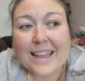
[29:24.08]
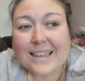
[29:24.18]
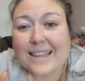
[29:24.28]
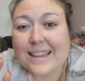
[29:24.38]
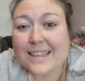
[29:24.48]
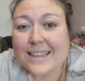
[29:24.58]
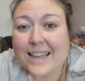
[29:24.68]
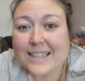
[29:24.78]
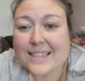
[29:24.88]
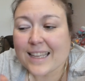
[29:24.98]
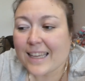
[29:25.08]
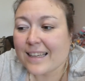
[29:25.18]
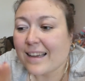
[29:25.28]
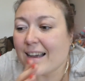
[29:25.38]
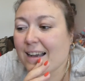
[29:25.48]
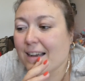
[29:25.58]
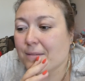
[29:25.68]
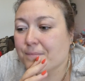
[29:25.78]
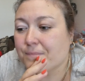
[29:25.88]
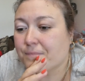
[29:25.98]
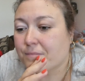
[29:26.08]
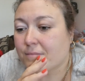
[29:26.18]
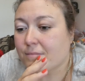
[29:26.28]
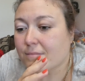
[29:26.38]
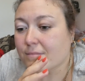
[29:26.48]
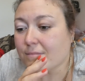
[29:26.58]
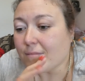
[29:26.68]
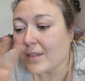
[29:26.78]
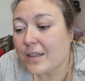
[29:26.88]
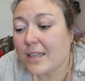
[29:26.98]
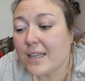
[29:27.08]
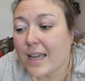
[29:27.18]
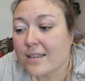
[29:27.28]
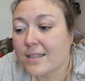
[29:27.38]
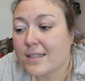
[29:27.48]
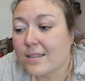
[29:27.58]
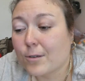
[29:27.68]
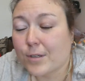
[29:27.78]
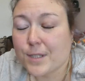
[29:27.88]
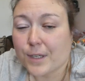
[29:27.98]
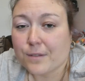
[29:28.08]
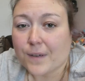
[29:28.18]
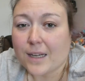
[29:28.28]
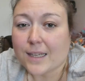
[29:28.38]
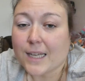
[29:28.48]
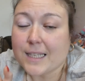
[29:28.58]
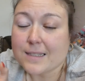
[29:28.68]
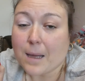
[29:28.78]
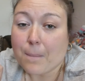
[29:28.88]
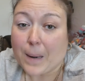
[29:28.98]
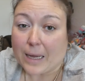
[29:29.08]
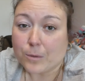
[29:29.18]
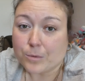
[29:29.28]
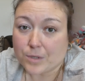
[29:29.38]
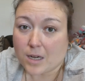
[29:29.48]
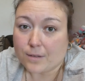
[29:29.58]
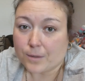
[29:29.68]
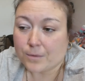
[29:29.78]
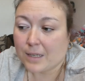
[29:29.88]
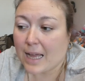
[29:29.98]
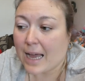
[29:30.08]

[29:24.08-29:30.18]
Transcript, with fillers: then the next thing, um, the next crossover is Blackwall Tunnel.